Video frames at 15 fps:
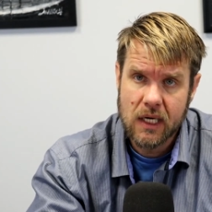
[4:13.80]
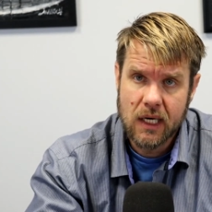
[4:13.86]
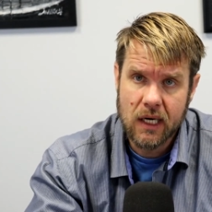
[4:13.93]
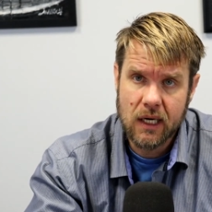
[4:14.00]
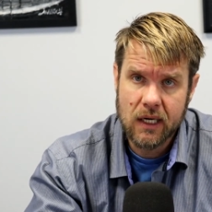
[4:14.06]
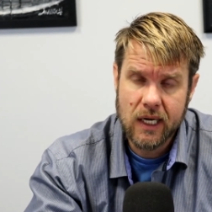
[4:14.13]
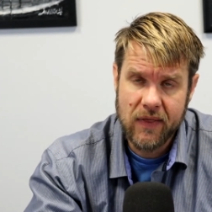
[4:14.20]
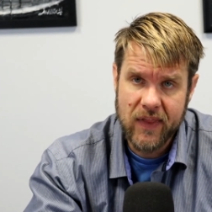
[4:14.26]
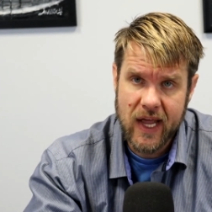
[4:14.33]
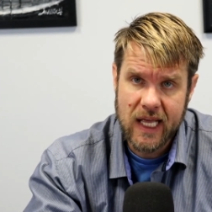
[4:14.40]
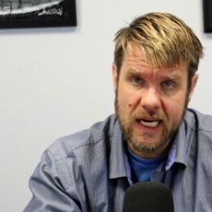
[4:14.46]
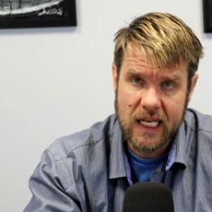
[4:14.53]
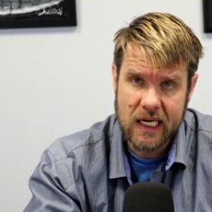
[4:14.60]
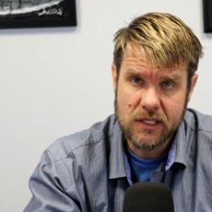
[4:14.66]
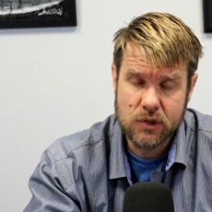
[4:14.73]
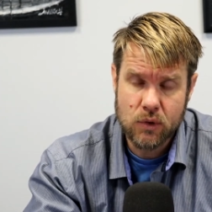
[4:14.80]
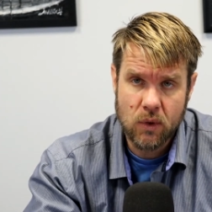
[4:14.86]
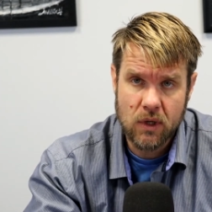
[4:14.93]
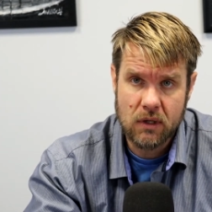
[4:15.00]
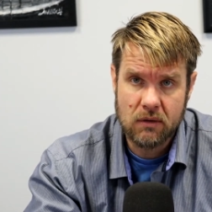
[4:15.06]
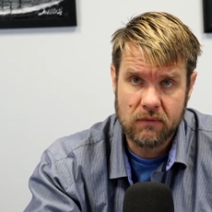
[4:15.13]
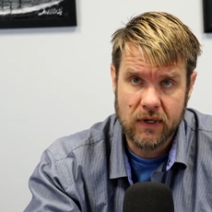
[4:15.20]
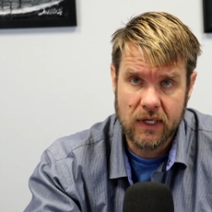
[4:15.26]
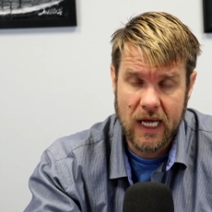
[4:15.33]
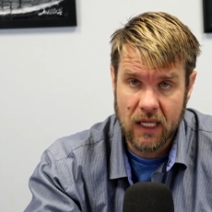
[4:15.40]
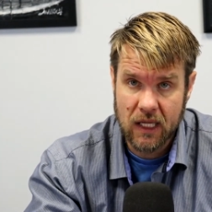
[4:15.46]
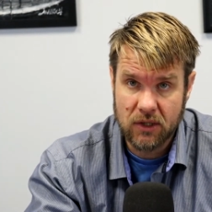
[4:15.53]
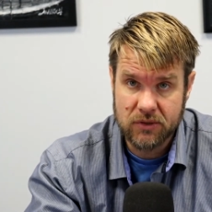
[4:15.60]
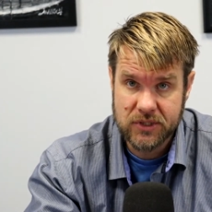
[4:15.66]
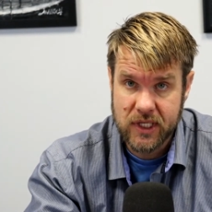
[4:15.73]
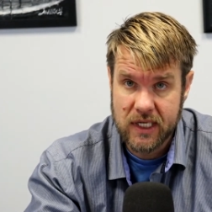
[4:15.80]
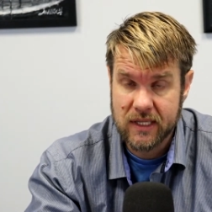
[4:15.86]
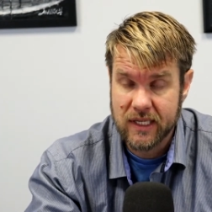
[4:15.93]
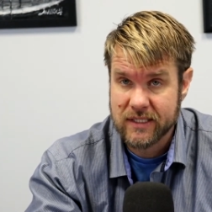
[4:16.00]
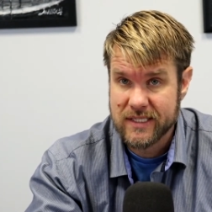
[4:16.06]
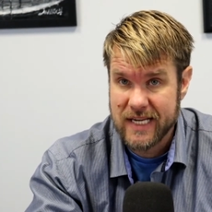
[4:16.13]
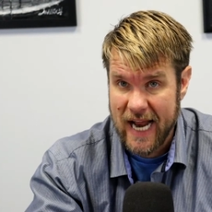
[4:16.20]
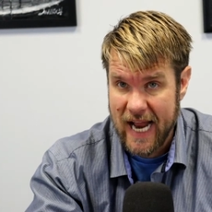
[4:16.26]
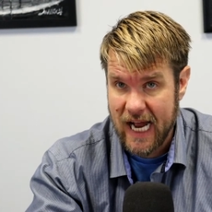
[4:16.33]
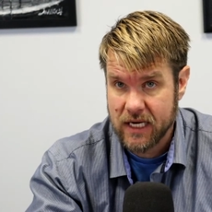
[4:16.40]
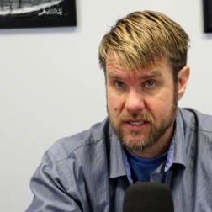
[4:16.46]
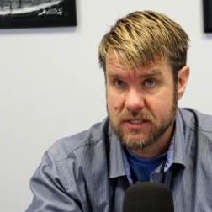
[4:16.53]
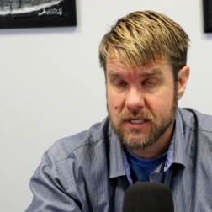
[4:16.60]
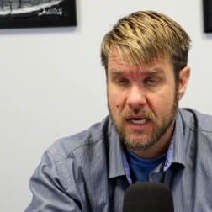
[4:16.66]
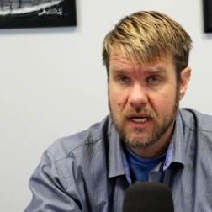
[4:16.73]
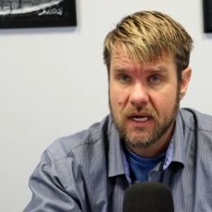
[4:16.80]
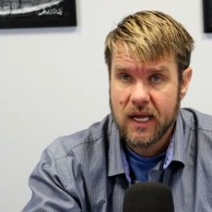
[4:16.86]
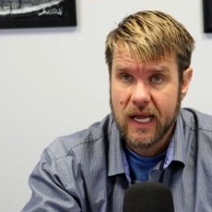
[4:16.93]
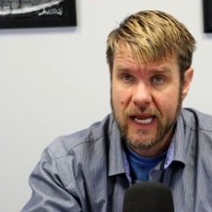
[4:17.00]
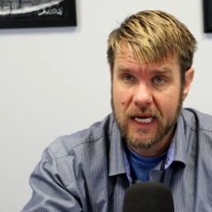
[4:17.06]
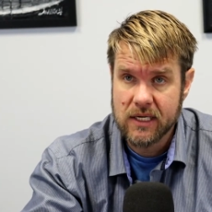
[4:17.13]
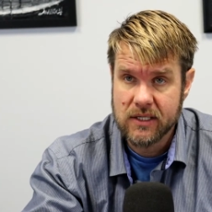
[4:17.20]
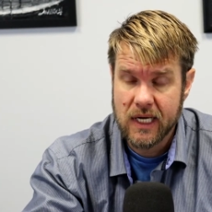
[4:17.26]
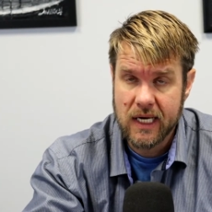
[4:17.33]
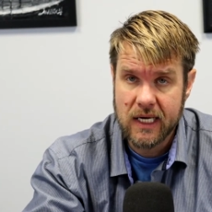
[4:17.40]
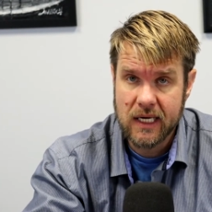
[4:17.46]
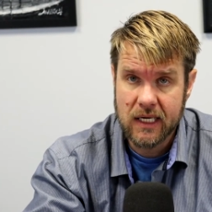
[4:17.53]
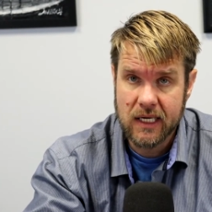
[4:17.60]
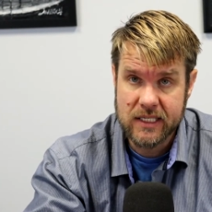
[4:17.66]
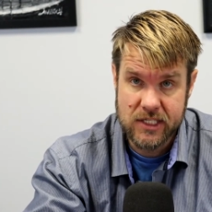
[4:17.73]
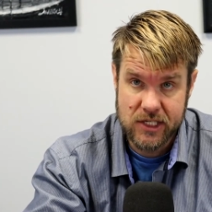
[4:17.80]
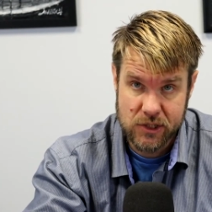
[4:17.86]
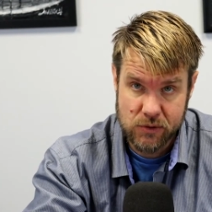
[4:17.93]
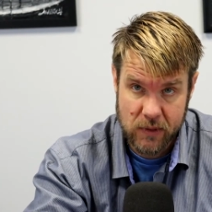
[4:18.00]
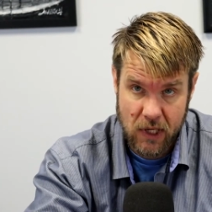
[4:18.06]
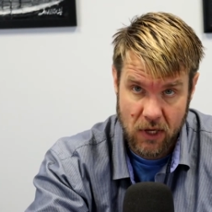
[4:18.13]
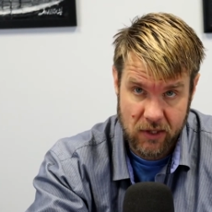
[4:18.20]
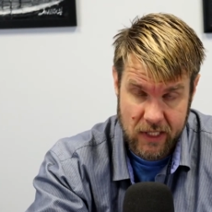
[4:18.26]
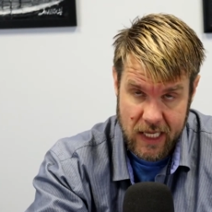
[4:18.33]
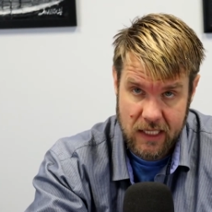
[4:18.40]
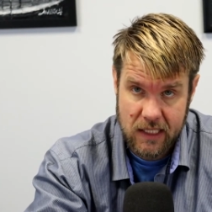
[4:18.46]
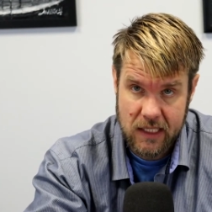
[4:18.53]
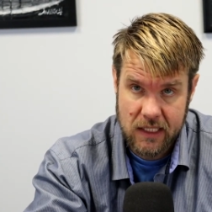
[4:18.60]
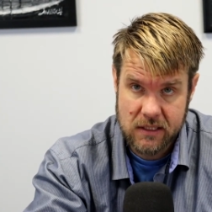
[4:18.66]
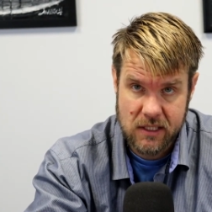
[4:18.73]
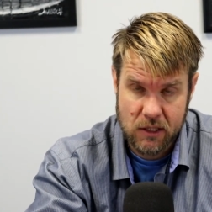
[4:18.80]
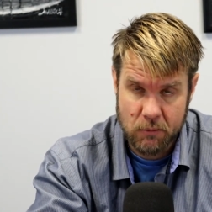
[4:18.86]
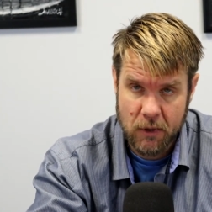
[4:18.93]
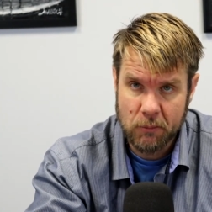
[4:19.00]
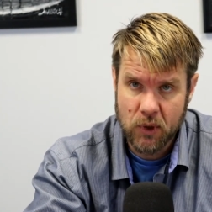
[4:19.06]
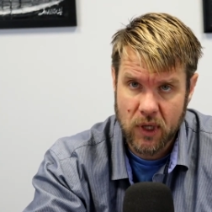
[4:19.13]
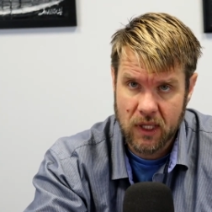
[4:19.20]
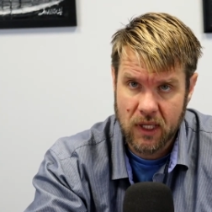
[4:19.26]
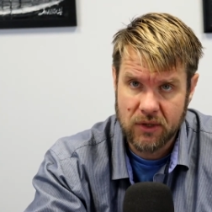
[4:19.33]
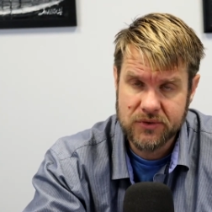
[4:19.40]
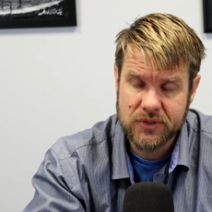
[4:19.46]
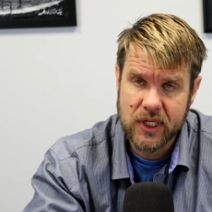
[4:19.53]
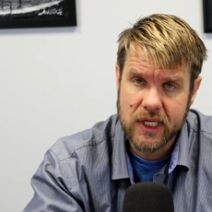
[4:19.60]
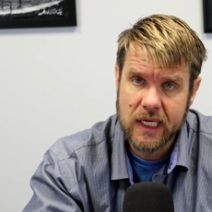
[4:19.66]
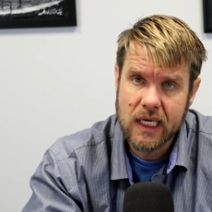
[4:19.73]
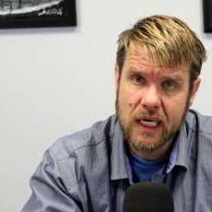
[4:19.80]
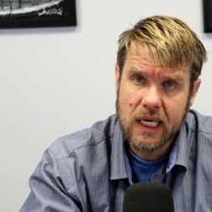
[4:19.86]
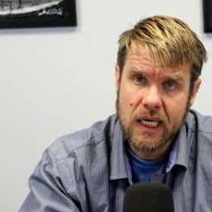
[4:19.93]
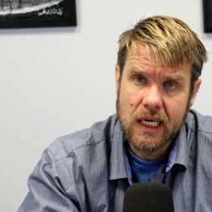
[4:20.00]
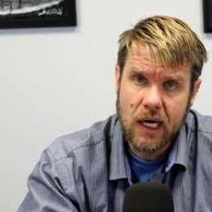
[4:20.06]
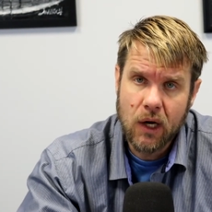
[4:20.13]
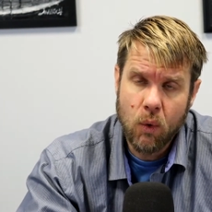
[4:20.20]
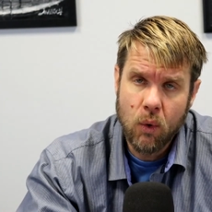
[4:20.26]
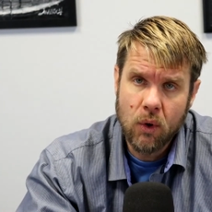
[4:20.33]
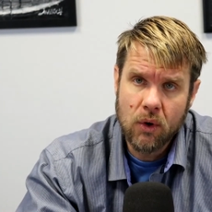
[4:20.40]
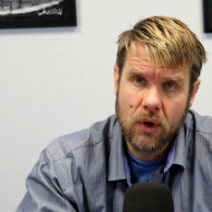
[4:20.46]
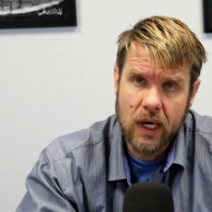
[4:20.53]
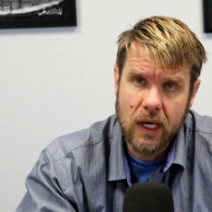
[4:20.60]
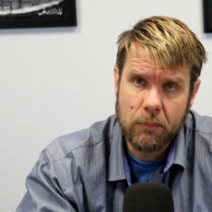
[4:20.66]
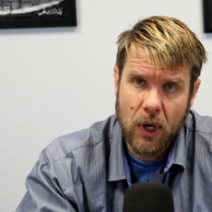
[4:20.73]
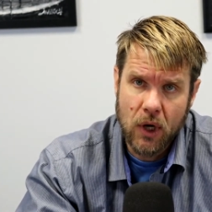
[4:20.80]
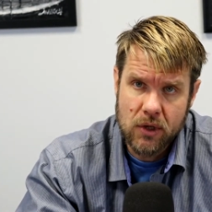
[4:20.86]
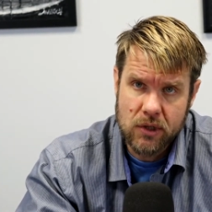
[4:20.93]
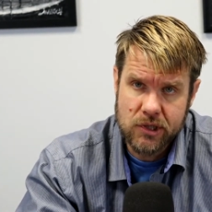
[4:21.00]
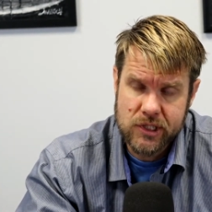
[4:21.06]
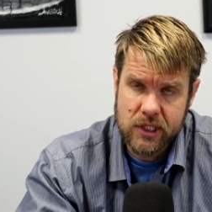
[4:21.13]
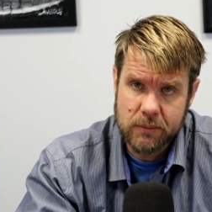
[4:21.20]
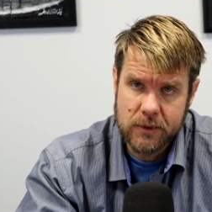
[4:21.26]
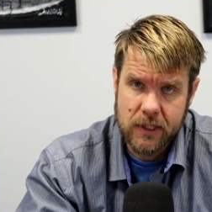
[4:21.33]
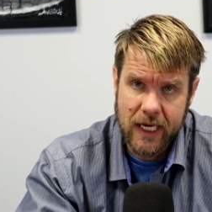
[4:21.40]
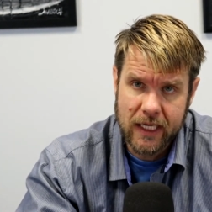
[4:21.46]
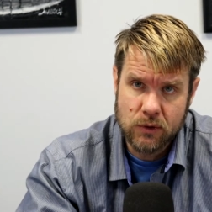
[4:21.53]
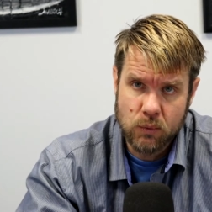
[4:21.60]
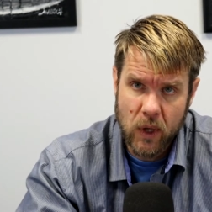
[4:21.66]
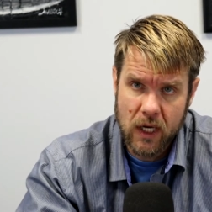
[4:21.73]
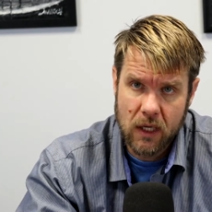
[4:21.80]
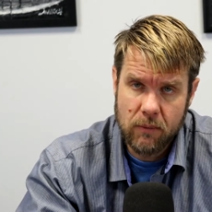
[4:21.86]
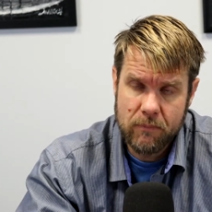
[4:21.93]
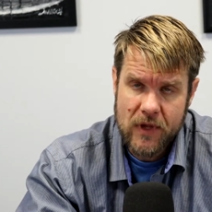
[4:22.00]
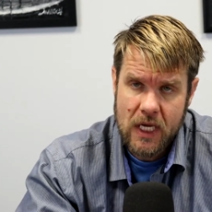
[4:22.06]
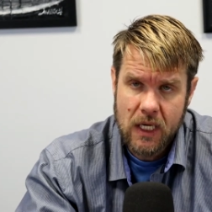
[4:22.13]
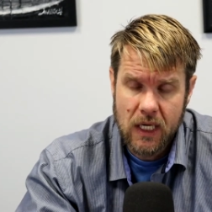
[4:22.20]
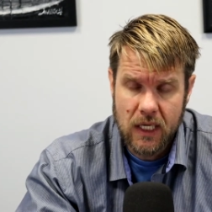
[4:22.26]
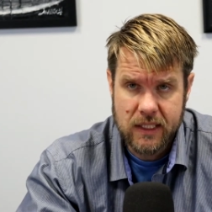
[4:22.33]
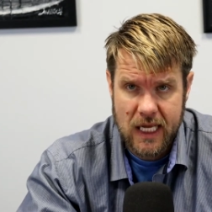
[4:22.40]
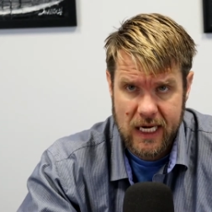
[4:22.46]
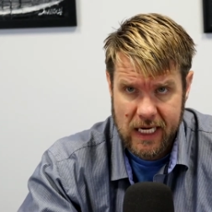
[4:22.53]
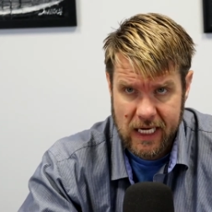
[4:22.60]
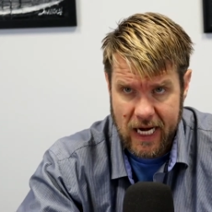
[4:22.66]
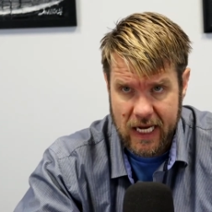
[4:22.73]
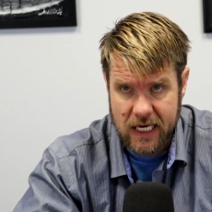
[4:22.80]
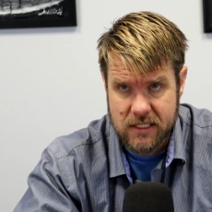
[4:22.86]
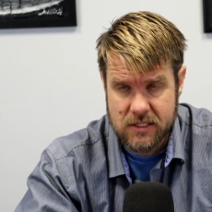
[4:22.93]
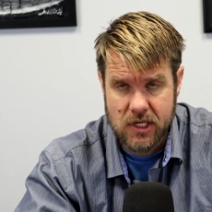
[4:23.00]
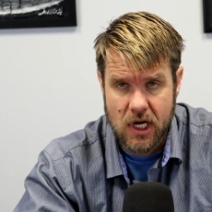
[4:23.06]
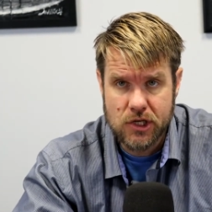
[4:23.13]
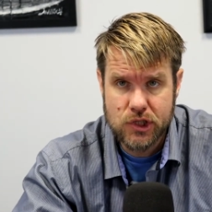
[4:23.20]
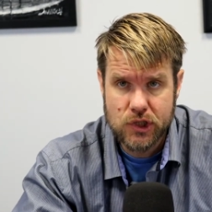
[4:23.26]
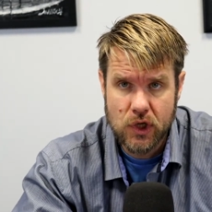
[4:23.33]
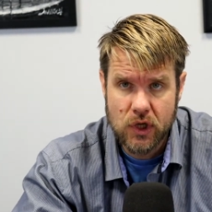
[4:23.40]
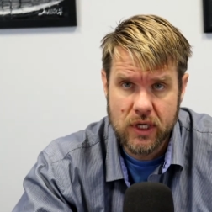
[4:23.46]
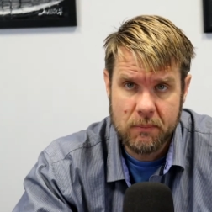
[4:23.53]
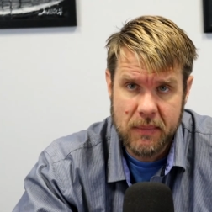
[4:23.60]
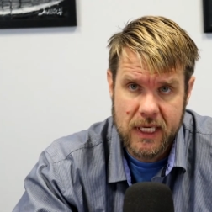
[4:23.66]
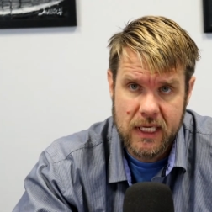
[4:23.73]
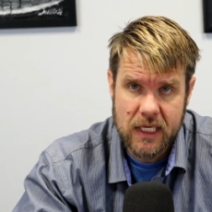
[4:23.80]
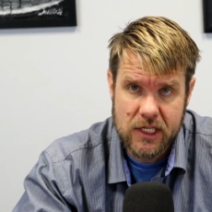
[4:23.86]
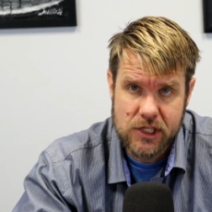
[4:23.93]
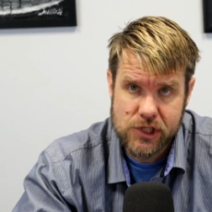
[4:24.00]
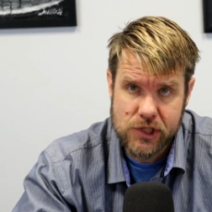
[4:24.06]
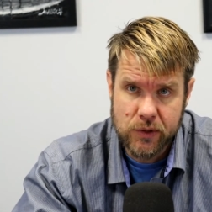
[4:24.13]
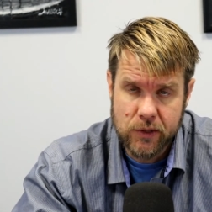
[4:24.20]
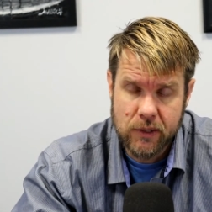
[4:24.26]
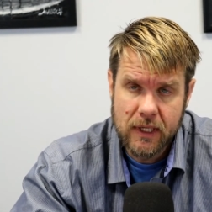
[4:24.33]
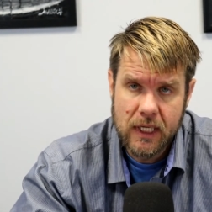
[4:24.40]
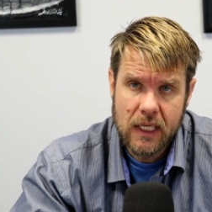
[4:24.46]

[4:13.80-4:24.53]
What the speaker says: and then any sort of LLC that's taxed as a disregarded entity, a single member LLC, or partnerships as well. 1099s should be issued.